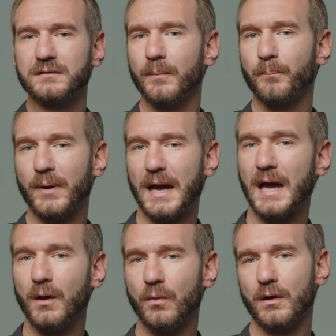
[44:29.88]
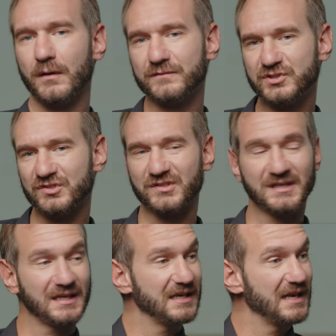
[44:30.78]
The power of just
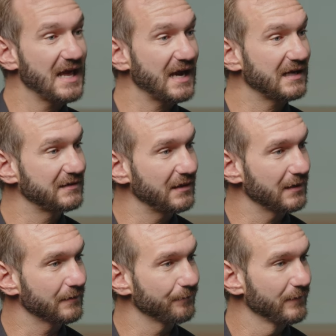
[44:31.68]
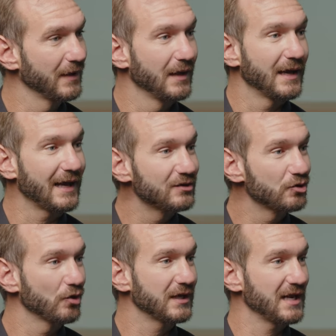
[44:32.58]
connecting mm-hmm.
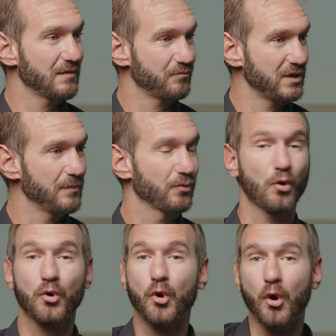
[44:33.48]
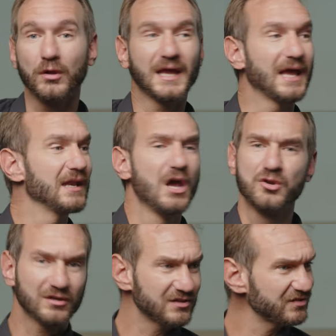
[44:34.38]
and looking at people or calling and
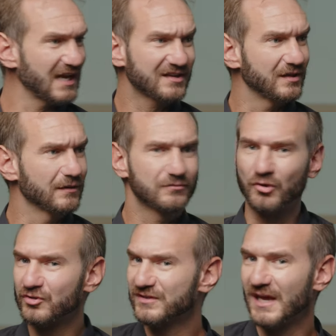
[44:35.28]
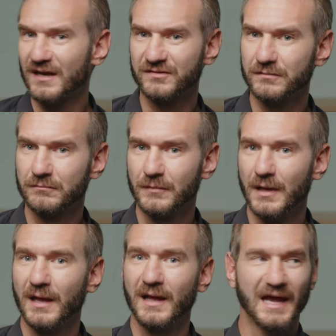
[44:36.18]
not just texting. Don't just text.
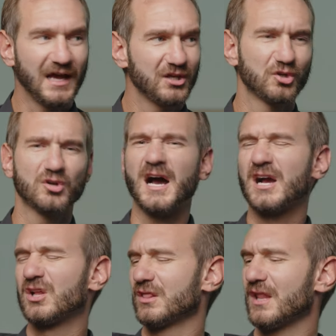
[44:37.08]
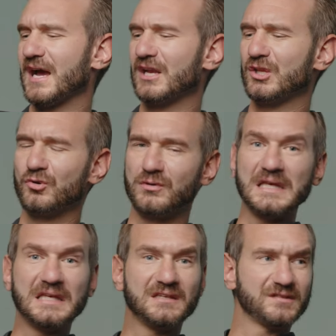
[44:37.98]
How you doing? I could lie to you
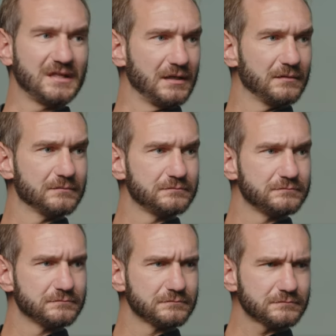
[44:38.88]
easy. Mm-hmm.